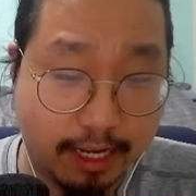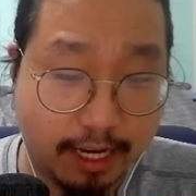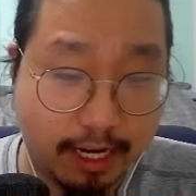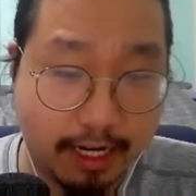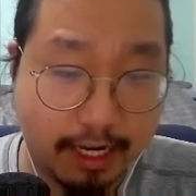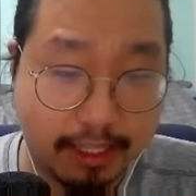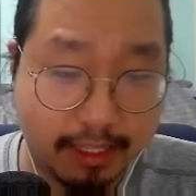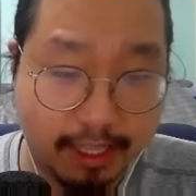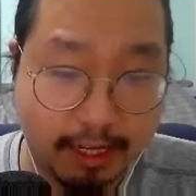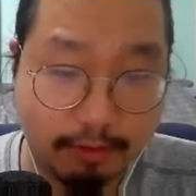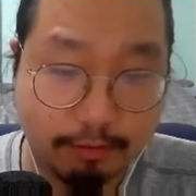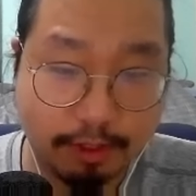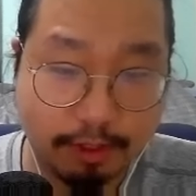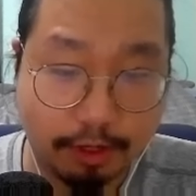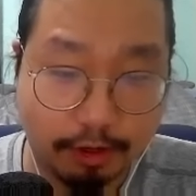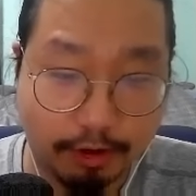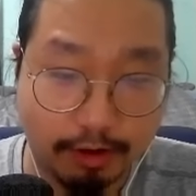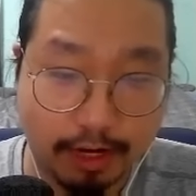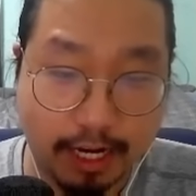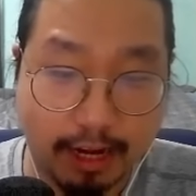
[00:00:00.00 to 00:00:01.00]
I think with
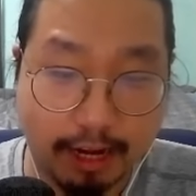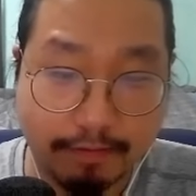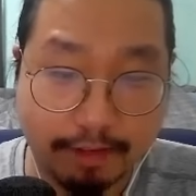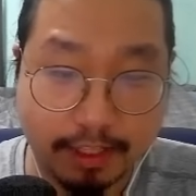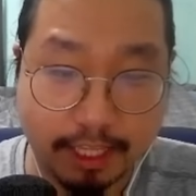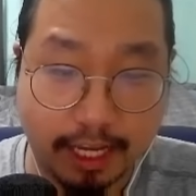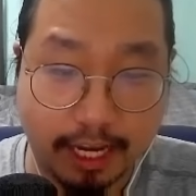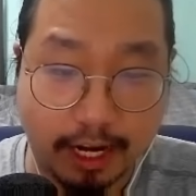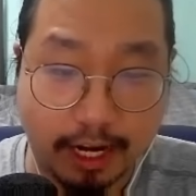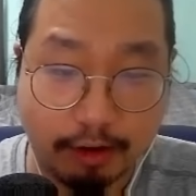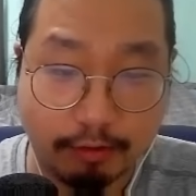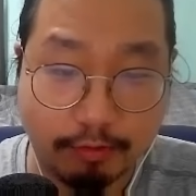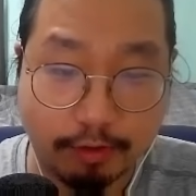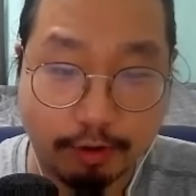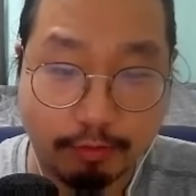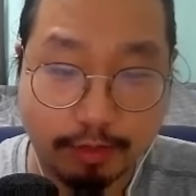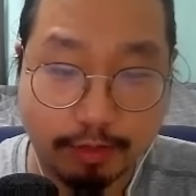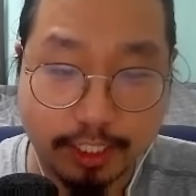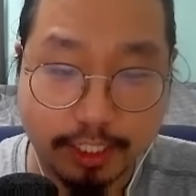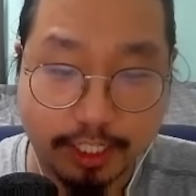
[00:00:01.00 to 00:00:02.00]
her having the arrow
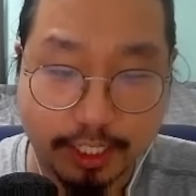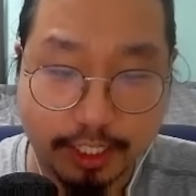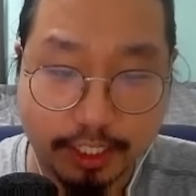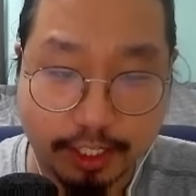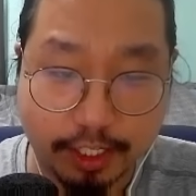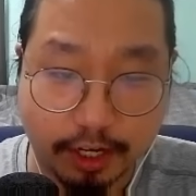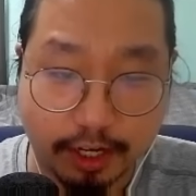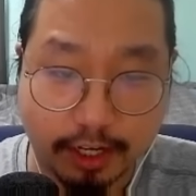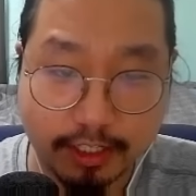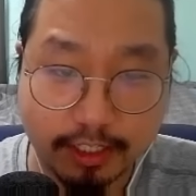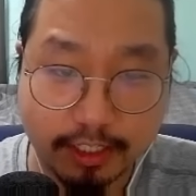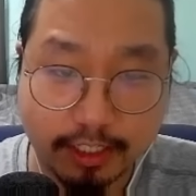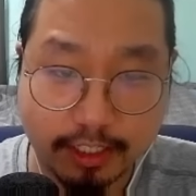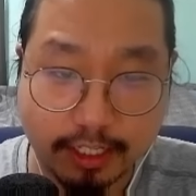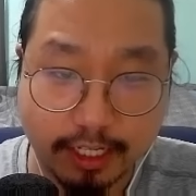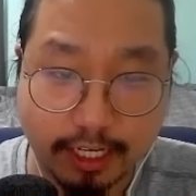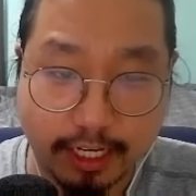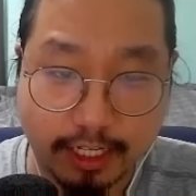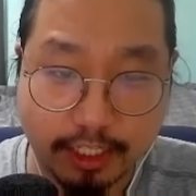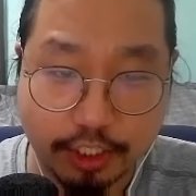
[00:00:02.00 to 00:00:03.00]
resistance,
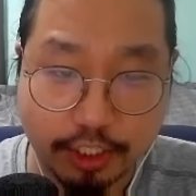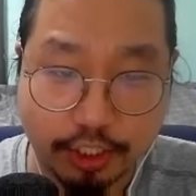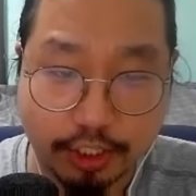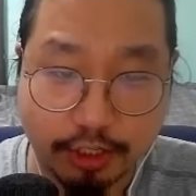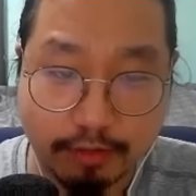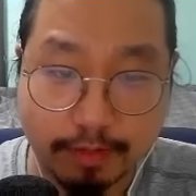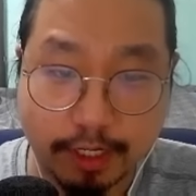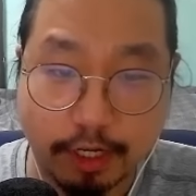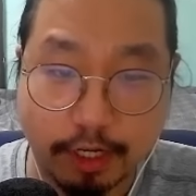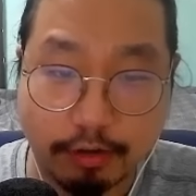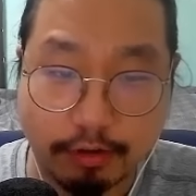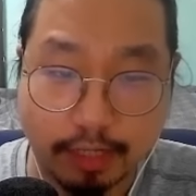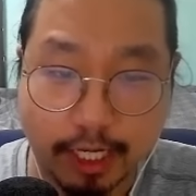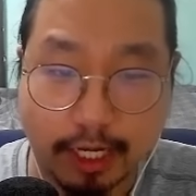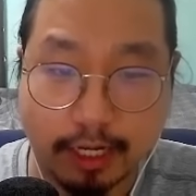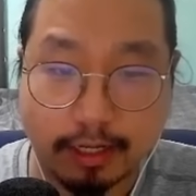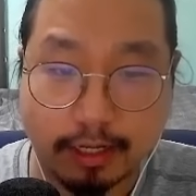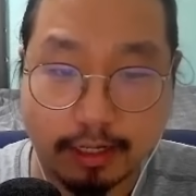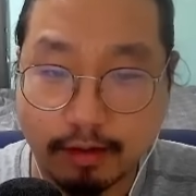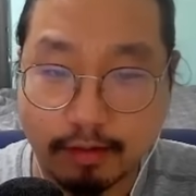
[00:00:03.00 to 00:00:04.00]
it should be
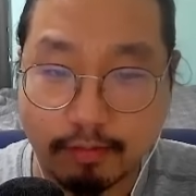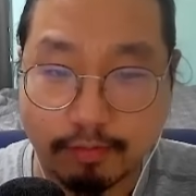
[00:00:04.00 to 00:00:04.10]
okay.